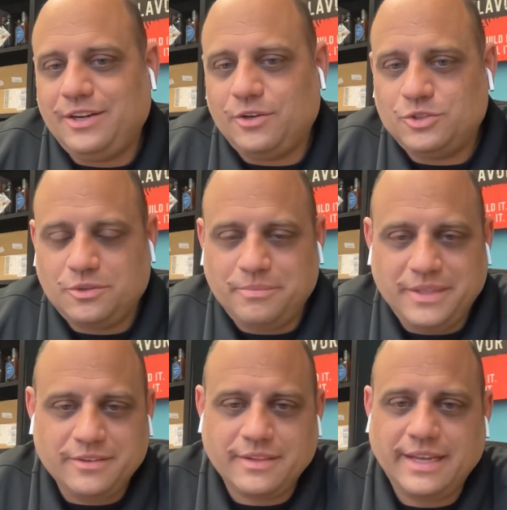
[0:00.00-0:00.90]
you know, showed
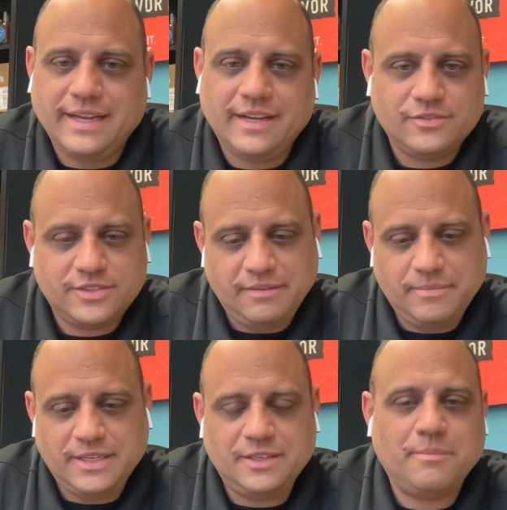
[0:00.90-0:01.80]
me their layouts and
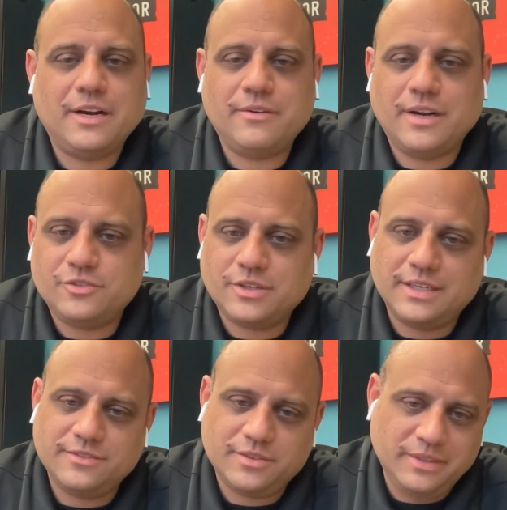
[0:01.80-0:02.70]
they've been into my
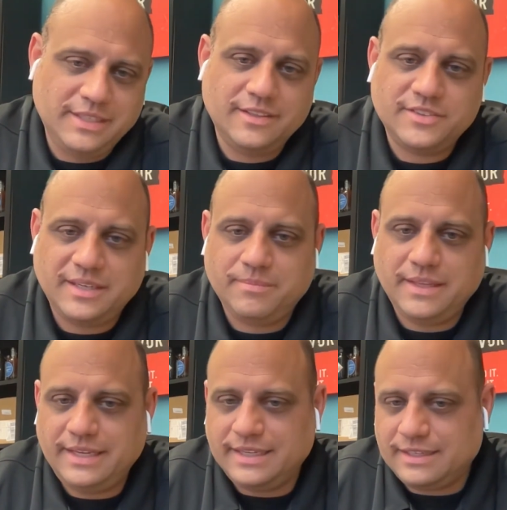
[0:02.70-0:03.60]
restaurants and we did the same
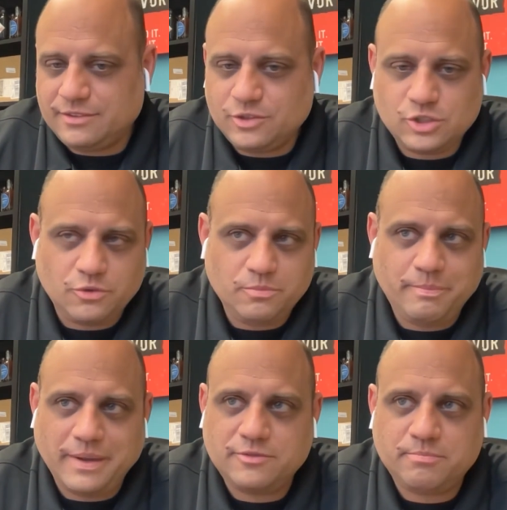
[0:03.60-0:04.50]
thing and
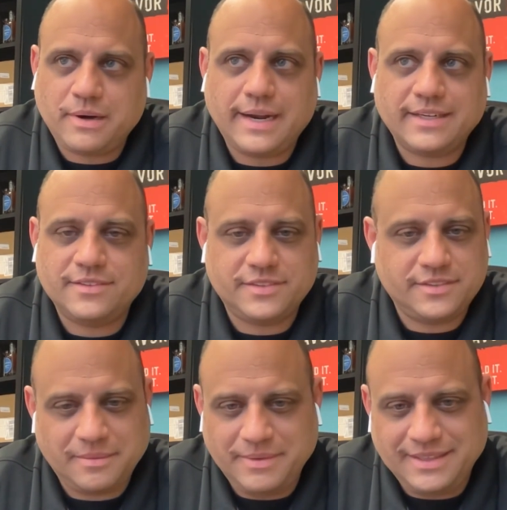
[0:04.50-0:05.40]
showed best
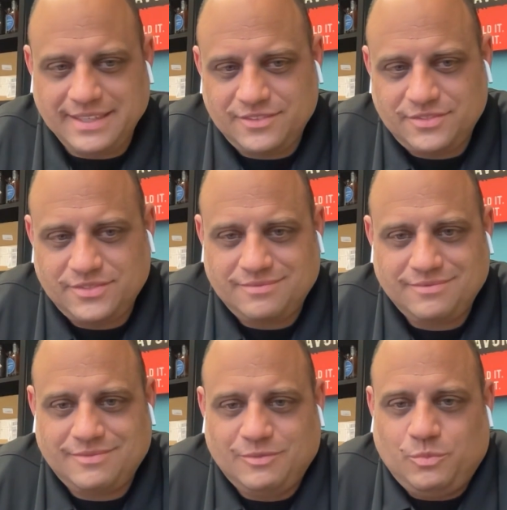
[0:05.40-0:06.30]
practices. I mean, that's,
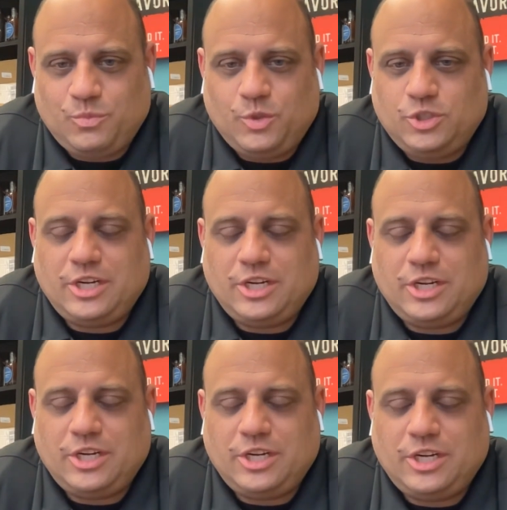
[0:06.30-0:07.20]
we're
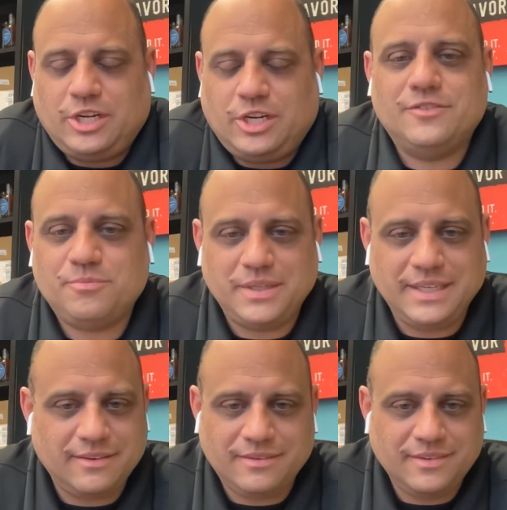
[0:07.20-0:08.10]
sharing secrets, but
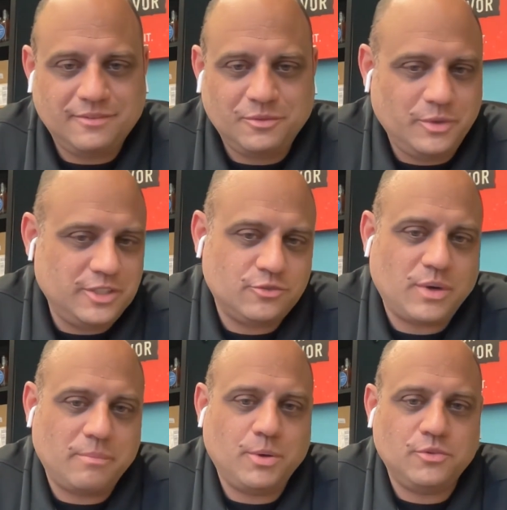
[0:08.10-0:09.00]
yet we
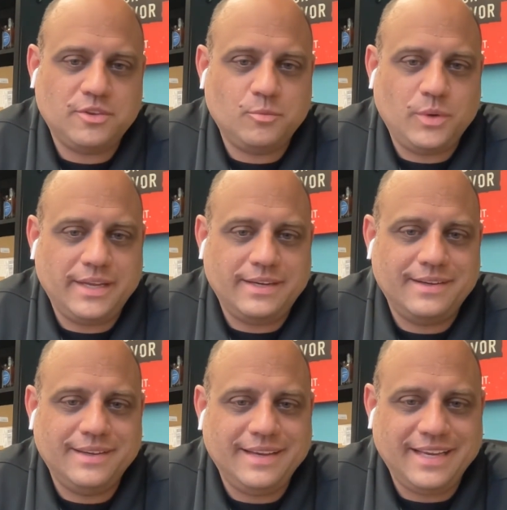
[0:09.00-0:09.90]
just want both to win.
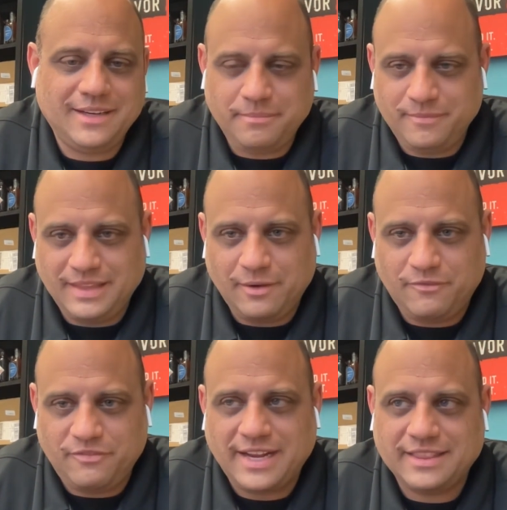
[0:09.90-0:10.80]
And to, that
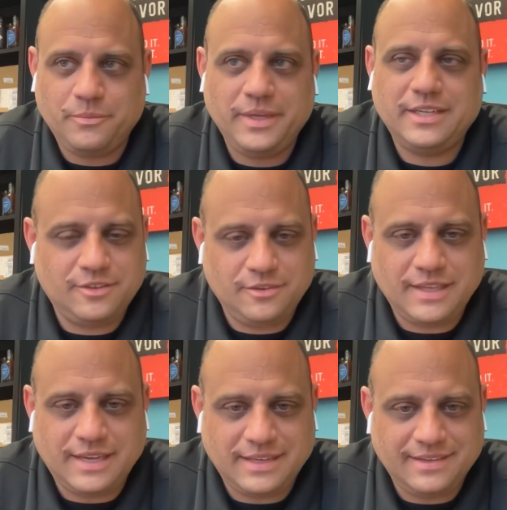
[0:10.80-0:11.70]
fact that we can
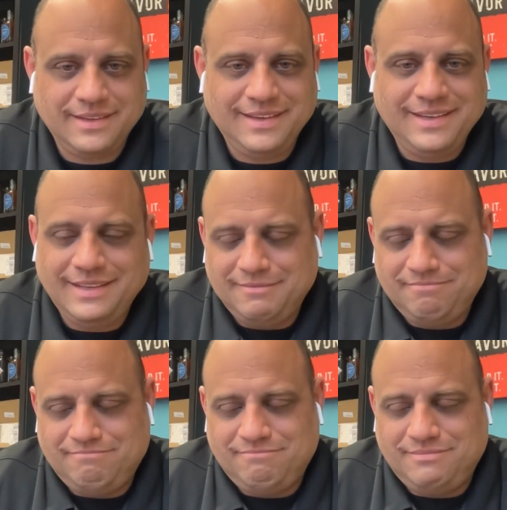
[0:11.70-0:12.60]
do that,
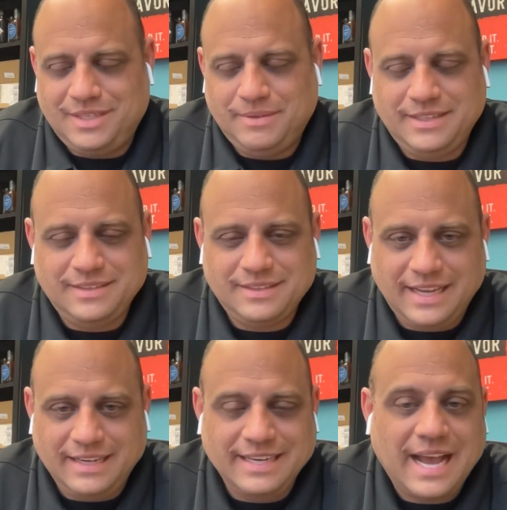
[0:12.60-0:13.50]
I mean,
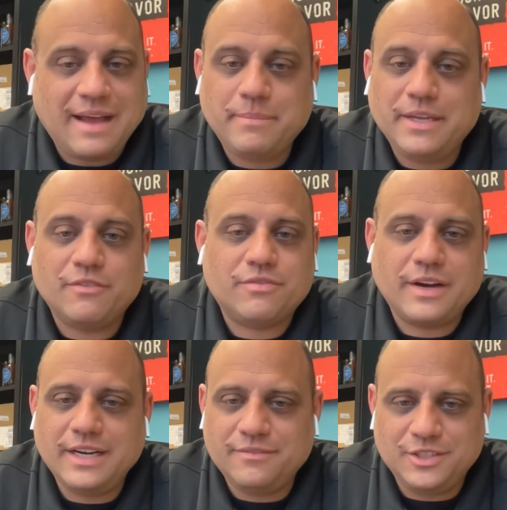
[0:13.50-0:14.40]
and not be
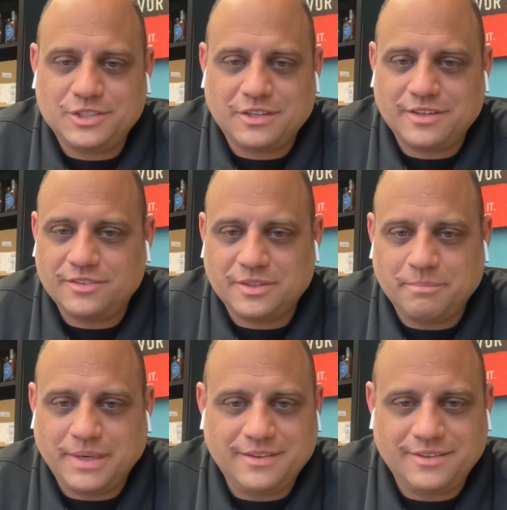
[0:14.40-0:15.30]
afraid of each other as
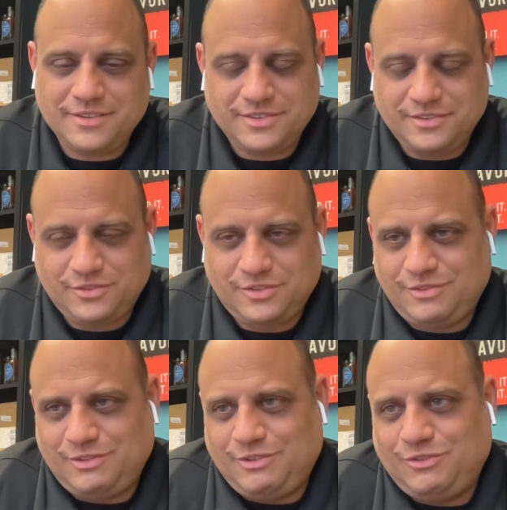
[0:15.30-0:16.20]
competitors. It's
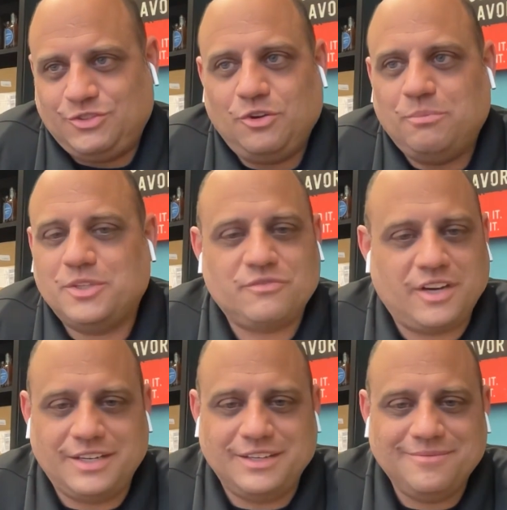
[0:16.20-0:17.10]
so much
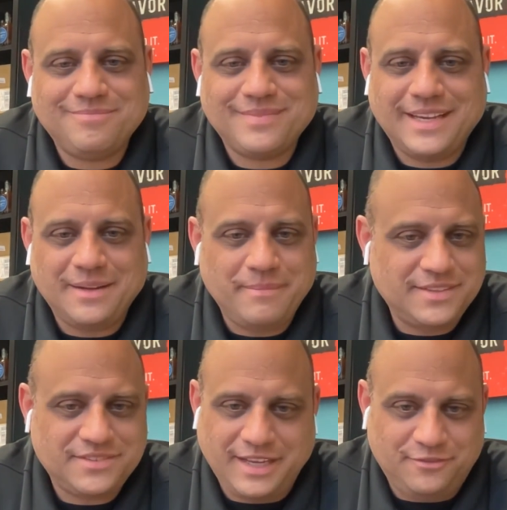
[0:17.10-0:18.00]
fun and it makes